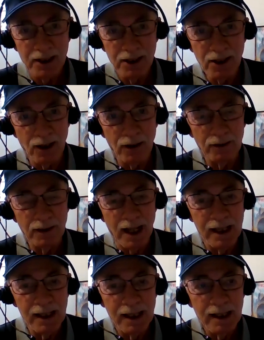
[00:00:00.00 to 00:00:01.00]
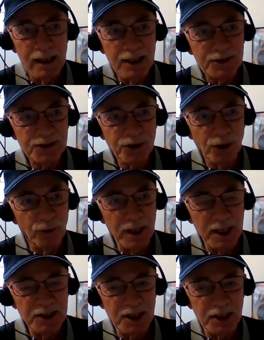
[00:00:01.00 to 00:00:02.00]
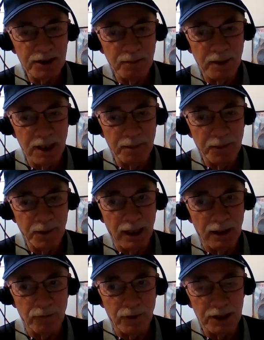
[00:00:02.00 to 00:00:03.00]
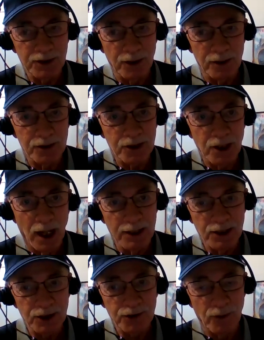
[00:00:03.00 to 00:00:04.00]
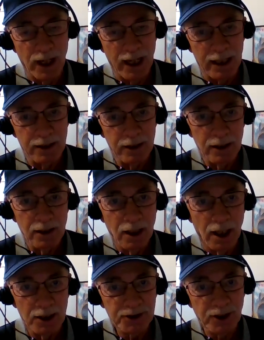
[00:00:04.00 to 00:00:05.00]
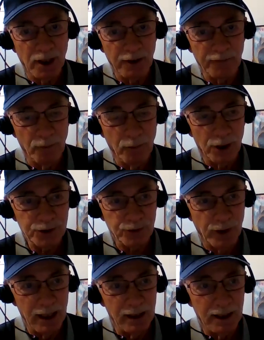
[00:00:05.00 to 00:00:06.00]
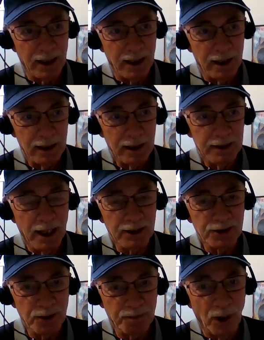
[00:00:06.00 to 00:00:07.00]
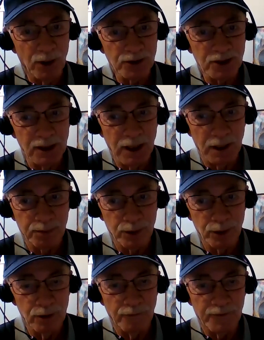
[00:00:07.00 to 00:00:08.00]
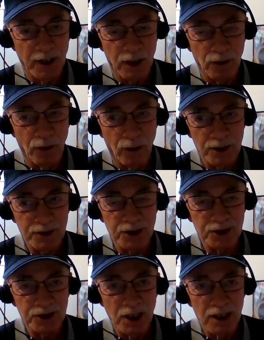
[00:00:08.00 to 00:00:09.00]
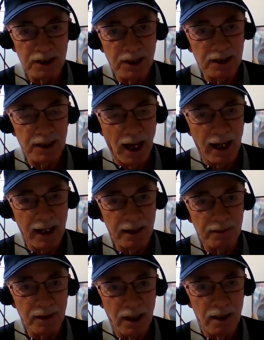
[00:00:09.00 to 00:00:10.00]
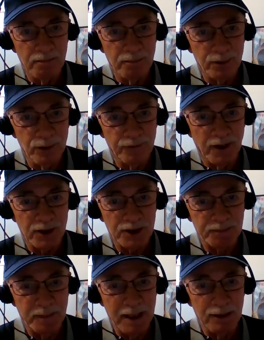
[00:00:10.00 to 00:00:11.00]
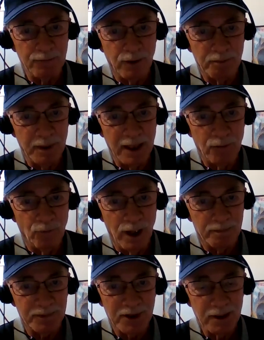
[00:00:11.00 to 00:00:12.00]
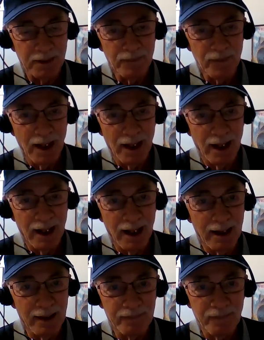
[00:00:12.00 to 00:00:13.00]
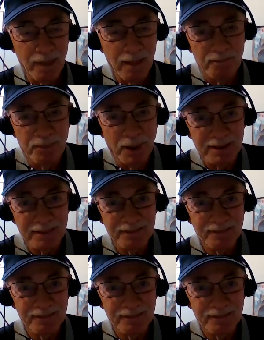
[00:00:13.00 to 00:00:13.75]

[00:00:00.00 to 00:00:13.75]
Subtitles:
you know, it's so easy to manipulate research. I just read a study from Australia that supposedly proved that horses did not improve their speed when being whipped. But